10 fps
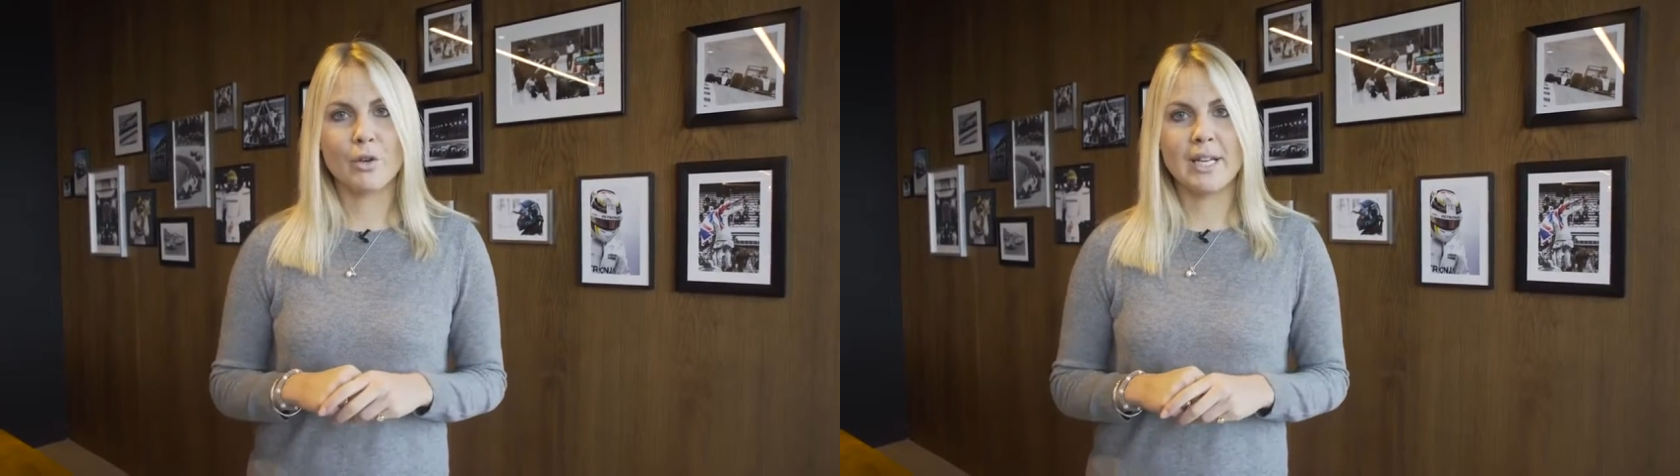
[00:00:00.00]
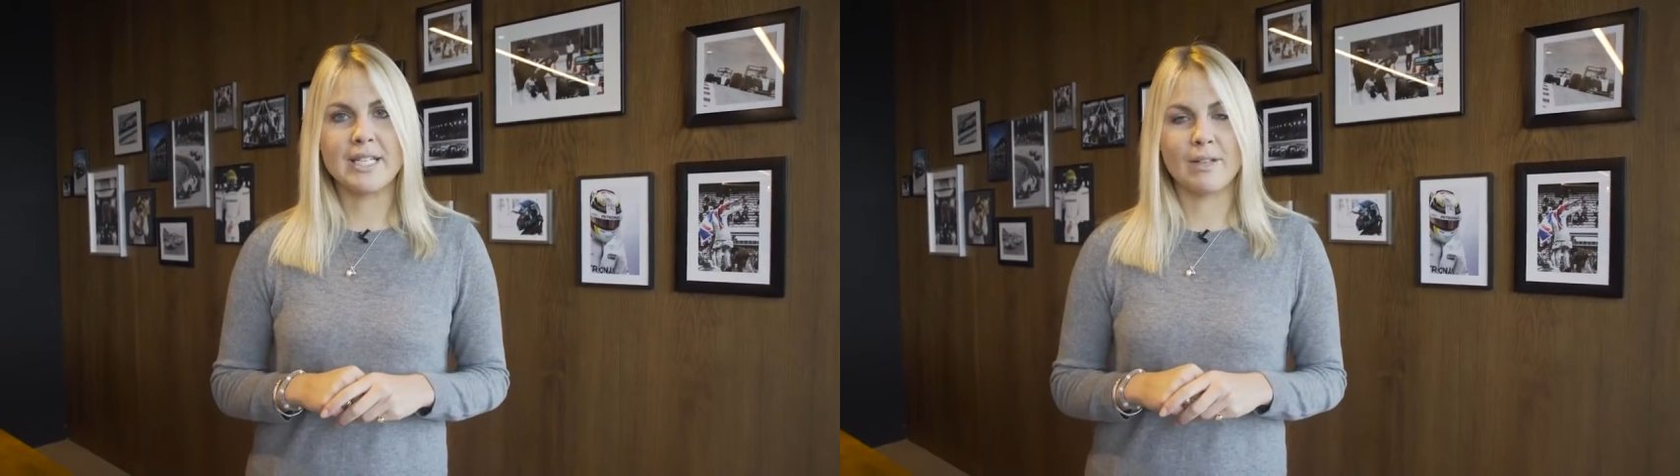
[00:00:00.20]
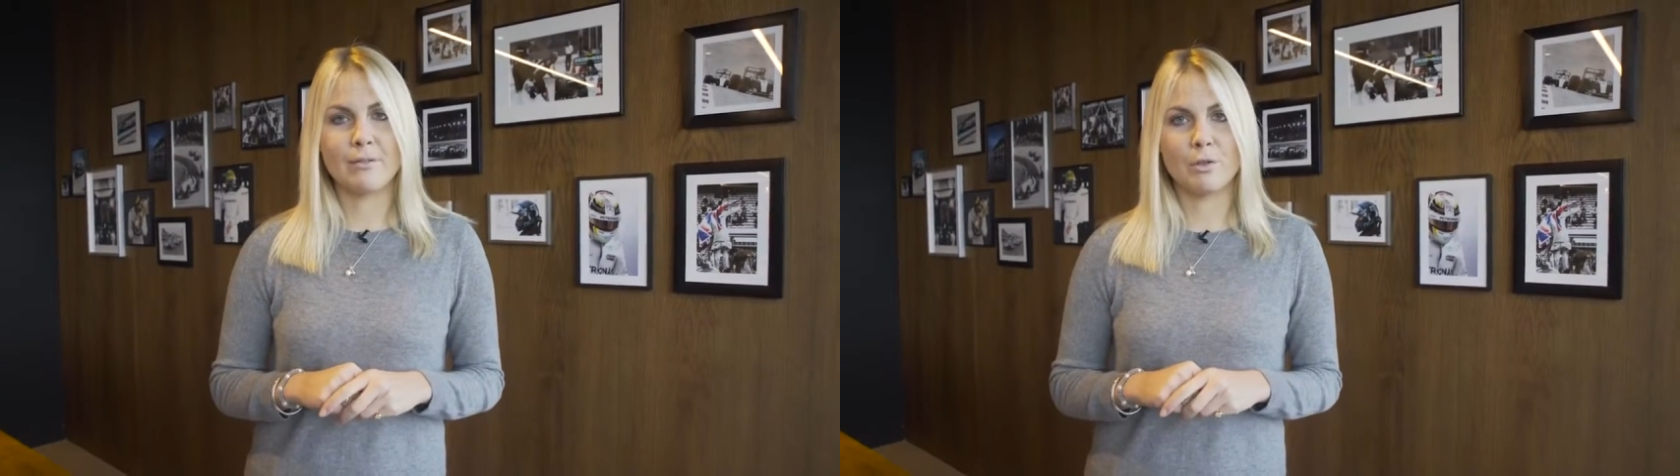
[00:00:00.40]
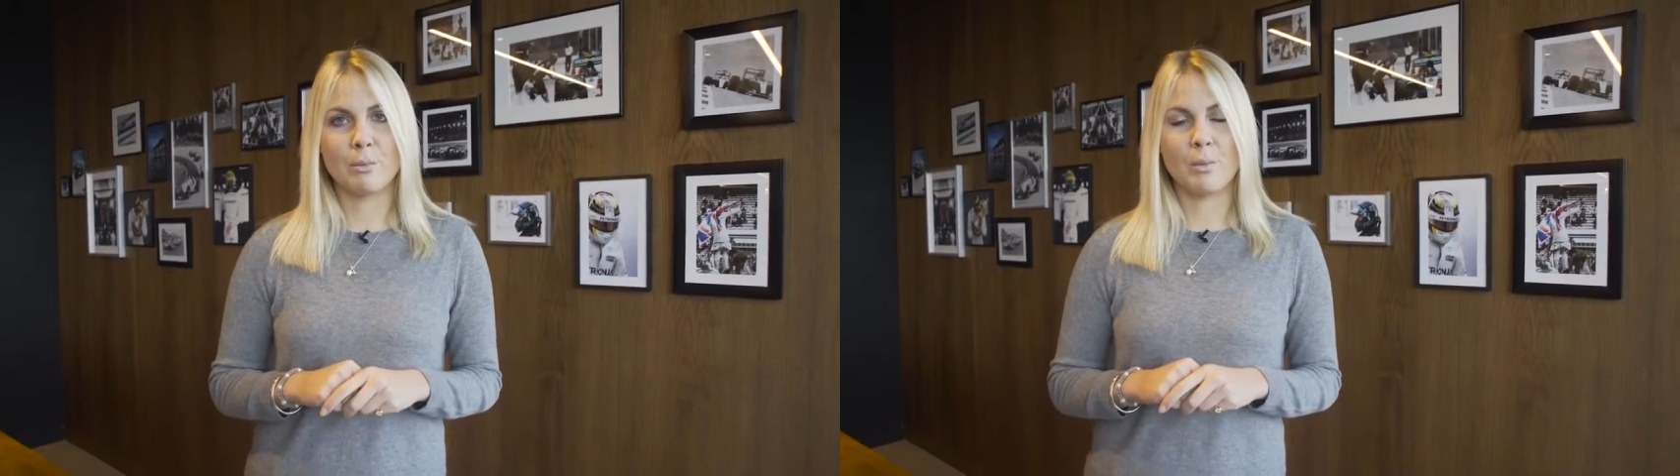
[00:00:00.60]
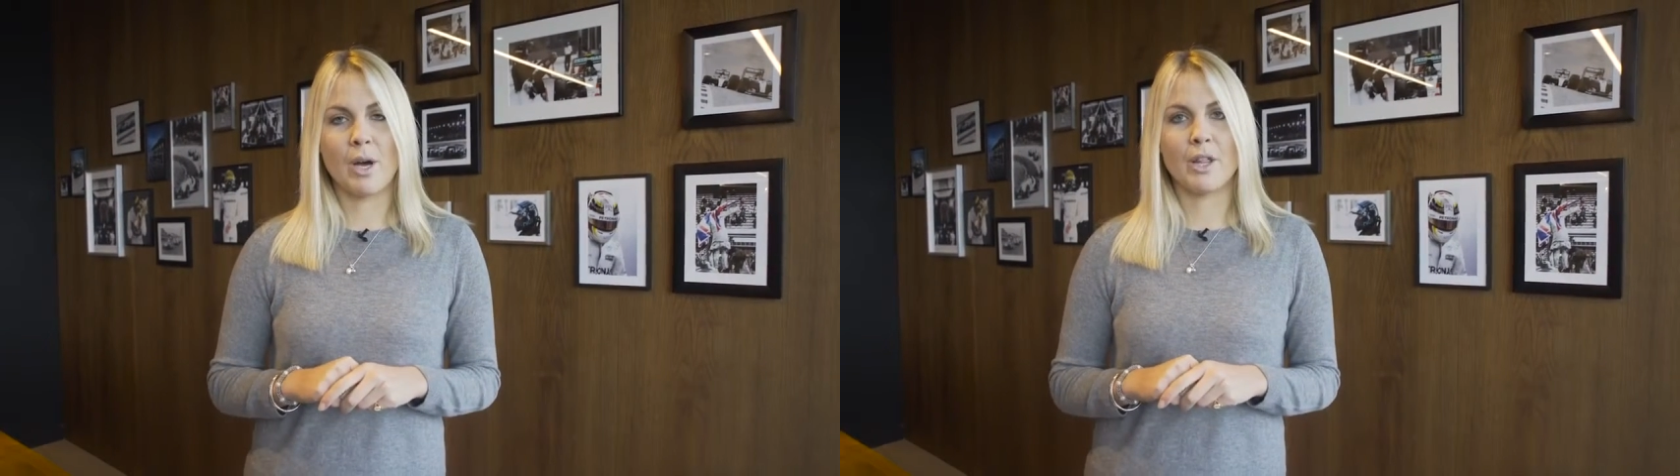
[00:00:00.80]
on the grid in
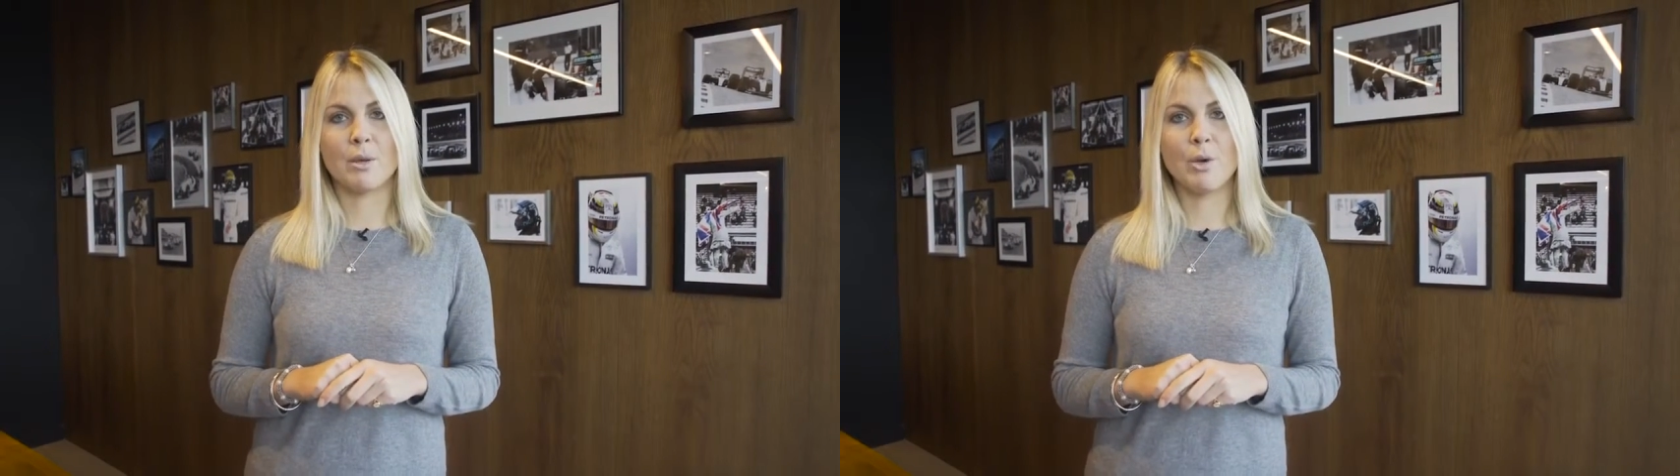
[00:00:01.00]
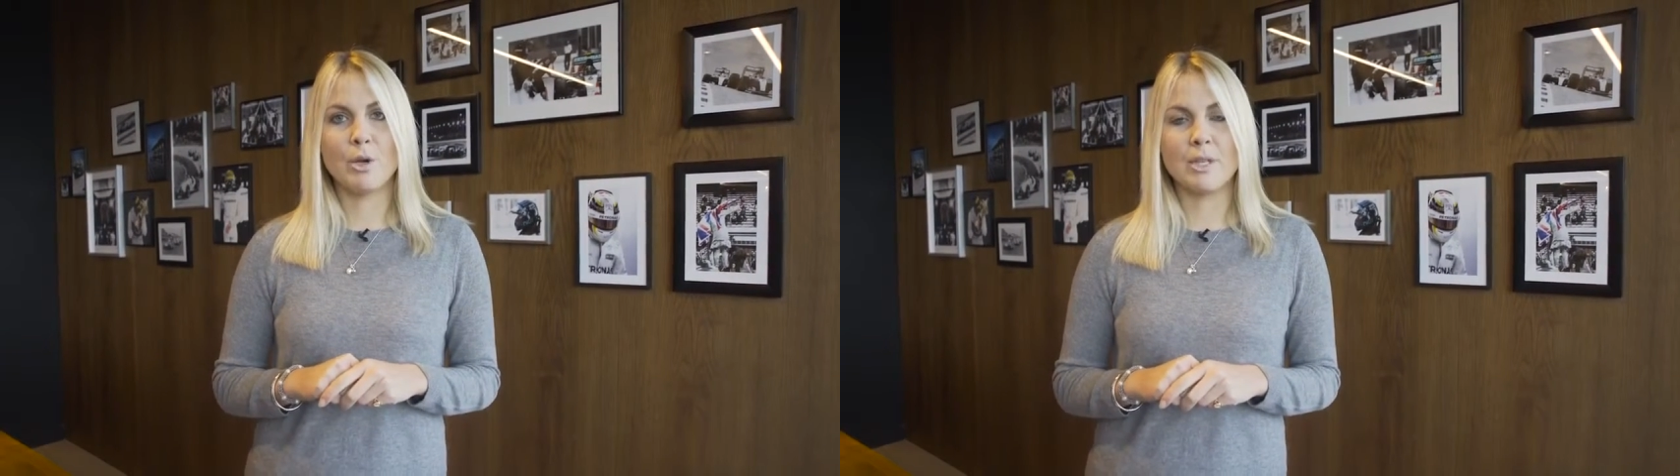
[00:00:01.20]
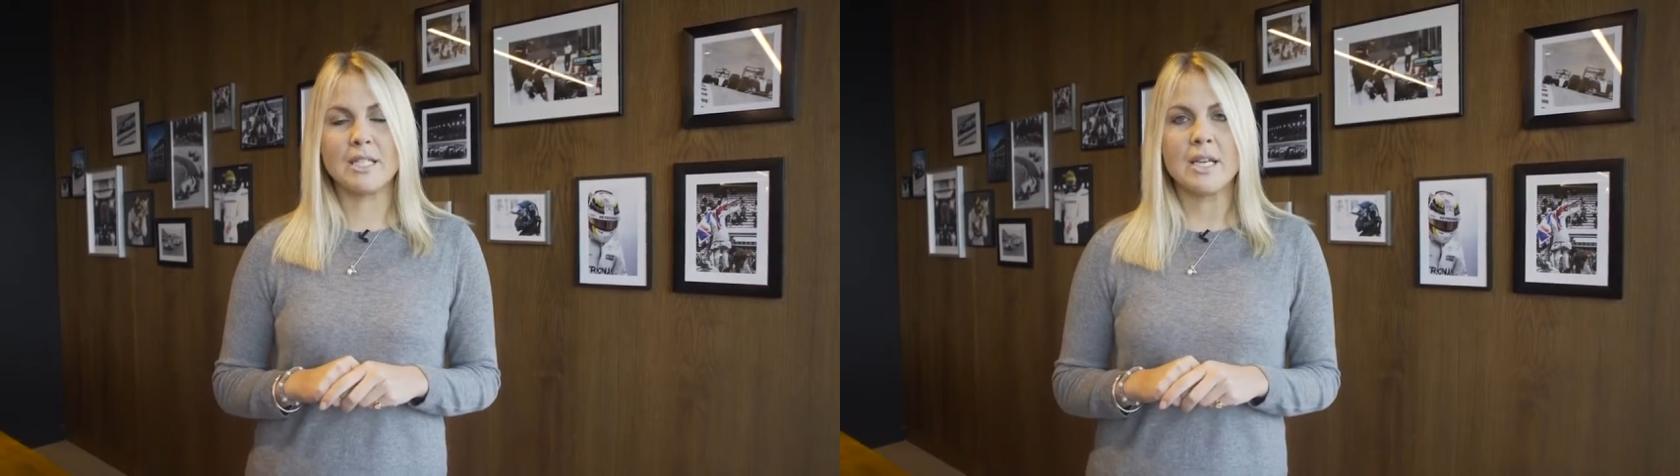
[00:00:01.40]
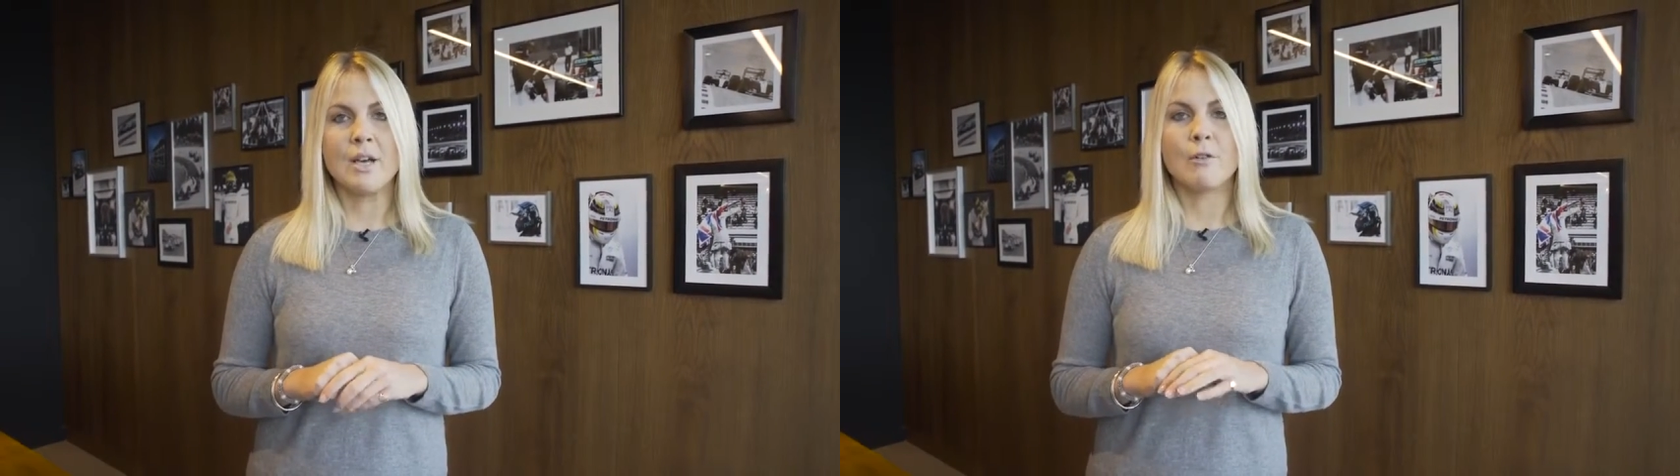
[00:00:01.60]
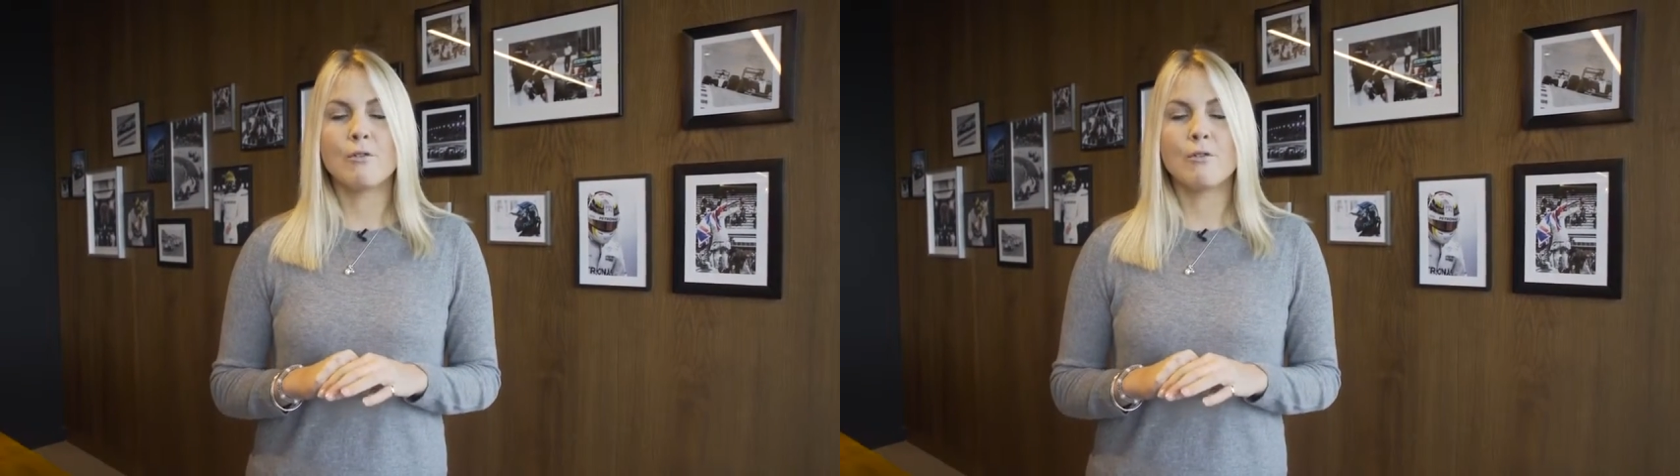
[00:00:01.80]
Formula One at the moment,